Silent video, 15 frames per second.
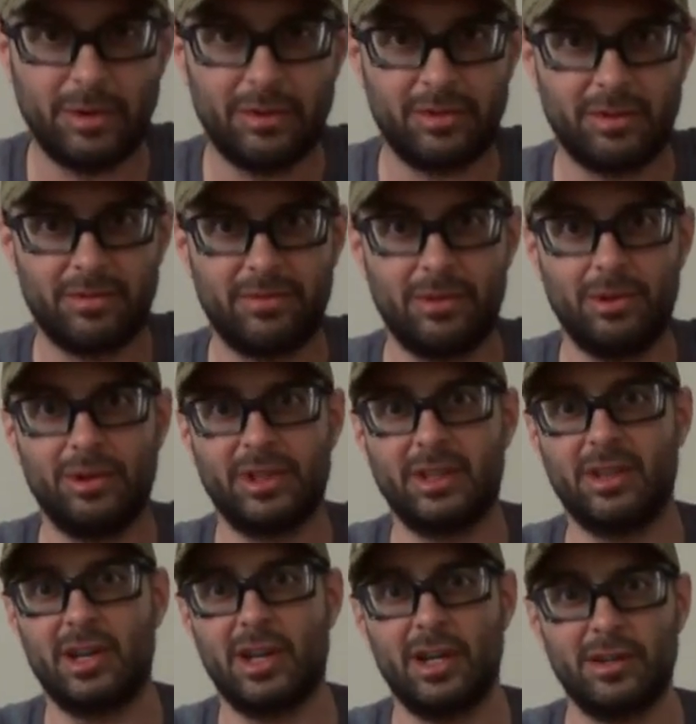Both are fully
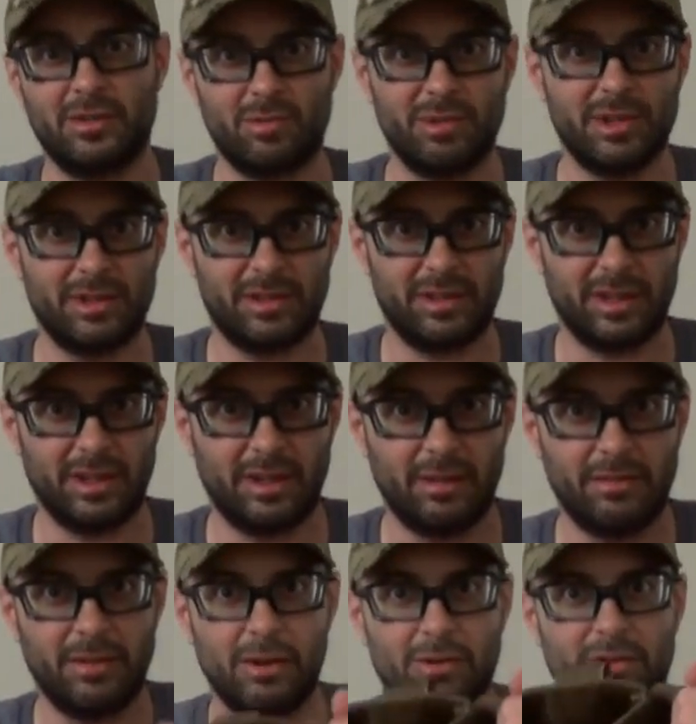lined with
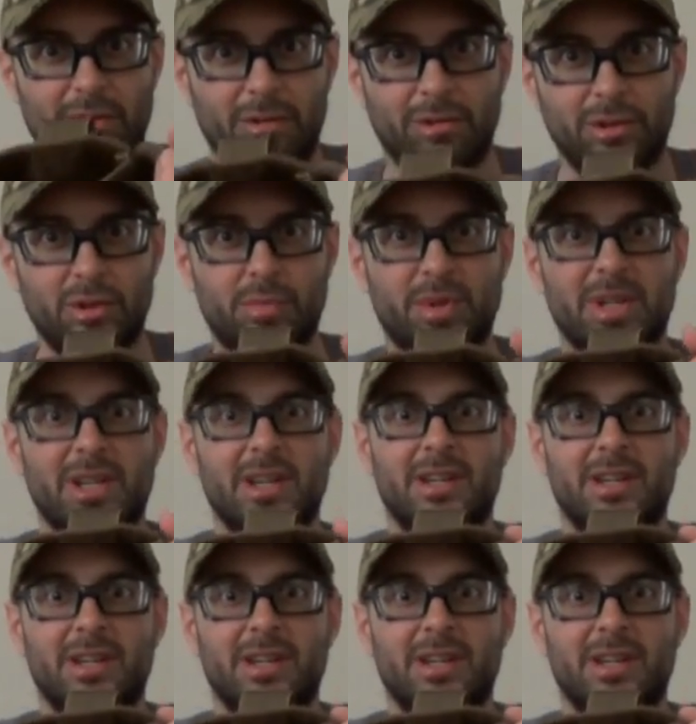uh, Velcro loop.